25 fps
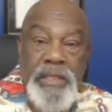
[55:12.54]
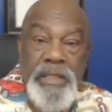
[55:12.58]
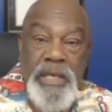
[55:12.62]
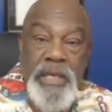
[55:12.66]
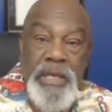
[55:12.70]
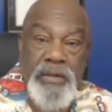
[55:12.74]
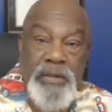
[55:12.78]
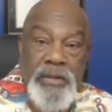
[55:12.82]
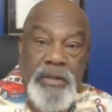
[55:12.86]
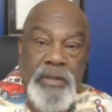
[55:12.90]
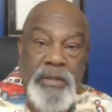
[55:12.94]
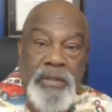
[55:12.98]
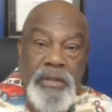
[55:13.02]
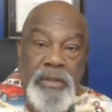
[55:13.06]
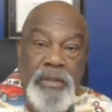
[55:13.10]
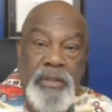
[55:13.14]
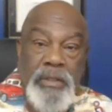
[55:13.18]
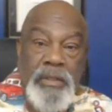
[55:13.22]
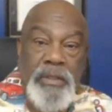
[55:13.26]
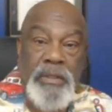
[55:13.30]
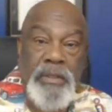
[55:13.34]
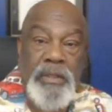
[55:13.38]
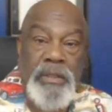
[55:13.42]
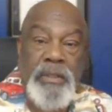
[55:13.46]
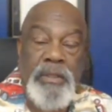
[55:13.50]
and a
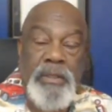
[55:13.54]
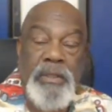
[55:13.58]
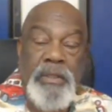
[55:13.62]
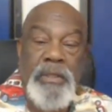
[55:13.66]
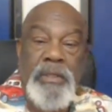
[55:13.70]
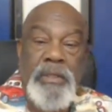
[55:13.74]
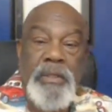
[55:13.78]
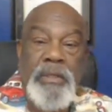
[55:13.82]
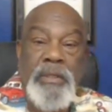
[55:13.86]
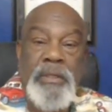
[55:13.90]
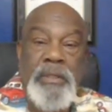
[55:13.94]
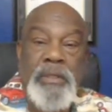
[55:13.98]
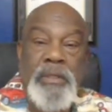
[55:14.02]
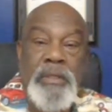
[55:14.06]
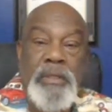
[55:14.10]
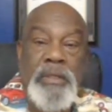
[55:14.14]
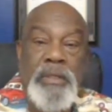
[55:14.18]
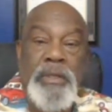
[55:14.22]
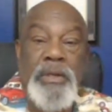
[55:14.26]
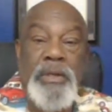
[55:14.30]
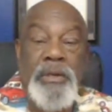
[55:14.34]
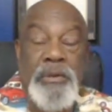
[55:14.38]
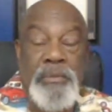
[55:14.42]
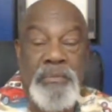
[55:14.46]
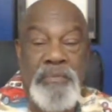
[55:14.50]
mind
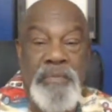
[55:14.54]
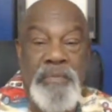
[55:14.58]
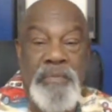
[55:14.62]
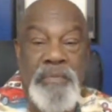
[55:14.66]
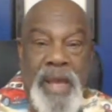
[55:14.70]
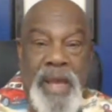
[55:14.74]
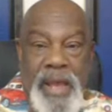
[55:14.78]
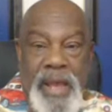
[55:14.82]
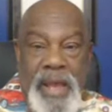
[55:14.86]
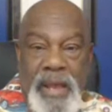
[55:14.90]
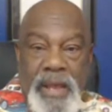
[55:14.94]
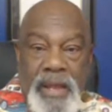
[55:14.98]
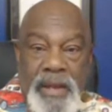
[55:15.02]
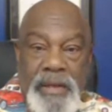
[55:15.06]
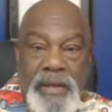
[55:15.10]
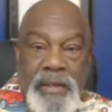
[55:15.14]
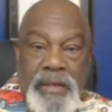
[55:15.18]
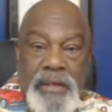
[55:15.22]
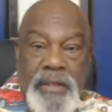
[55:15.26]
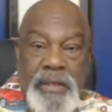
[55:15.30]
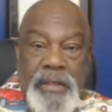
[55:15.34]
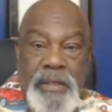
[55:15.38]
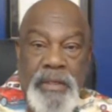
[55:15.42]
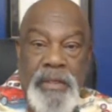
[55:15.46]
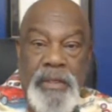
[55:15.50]
that can
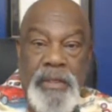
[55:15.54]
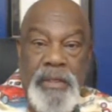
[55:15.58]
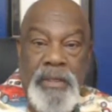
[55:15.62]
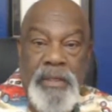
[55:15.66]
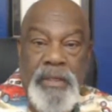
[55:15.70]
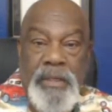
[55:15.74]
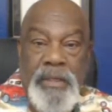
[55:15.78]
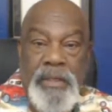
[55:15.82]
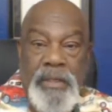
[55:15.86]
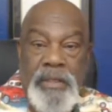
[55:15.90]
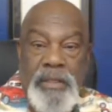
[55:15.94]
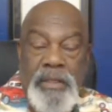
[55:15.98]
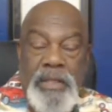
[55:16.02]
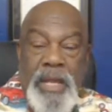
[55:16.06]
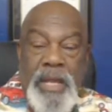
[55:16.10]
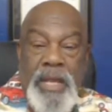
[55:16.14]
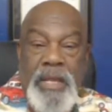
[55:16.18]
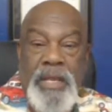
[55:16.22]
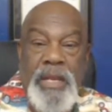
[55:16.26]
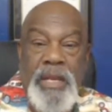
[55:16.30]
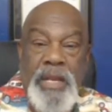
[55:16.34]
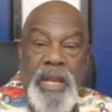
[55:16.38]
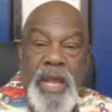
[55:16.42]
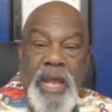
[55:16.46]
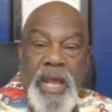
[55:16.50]
actually manipulate
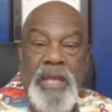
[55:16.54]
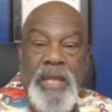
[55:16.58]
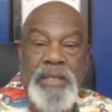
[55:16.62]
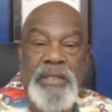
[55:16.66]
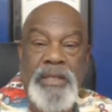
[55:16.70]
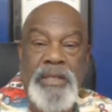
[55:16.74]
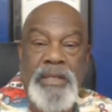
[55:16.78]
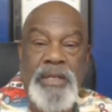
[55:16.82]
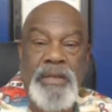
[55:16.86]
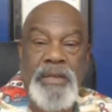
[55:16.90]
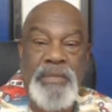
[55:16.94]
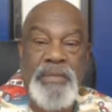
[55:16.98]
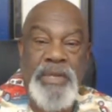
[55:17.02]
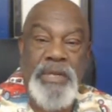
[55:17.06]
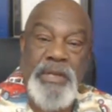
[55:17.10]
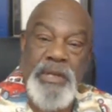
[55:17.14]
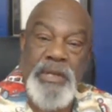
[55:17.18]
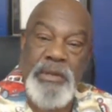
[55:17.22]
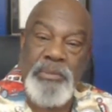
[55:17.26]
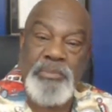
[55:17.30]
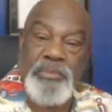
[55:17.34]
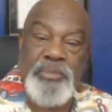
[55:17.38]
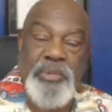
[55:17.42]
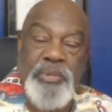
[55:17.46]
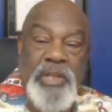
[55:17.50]
shit
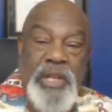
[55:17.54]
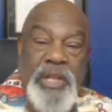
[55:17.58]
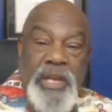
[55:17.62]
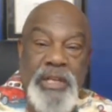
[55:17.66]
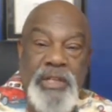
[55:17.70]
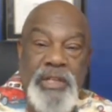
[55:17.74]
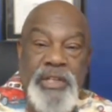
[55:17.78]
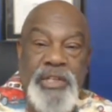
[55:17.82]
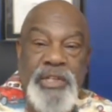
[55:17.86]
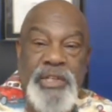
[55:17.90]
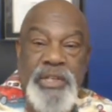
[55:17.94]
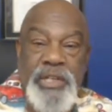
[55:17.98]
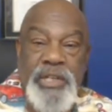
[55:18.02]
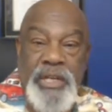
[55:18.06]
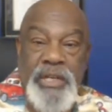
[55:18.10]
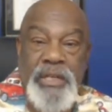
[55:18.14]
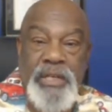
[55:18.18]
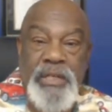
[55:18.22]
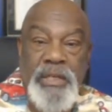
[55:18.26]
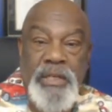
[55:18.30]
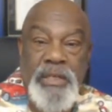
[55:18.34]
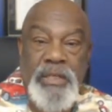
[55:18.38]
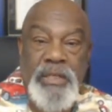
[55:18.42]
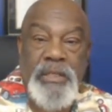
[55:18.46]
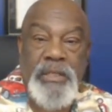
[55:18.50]
on the
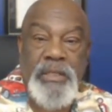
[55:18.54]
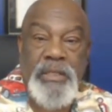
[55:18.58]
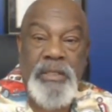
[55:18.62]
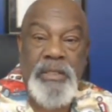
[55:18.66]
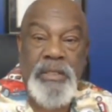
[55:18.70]
fly.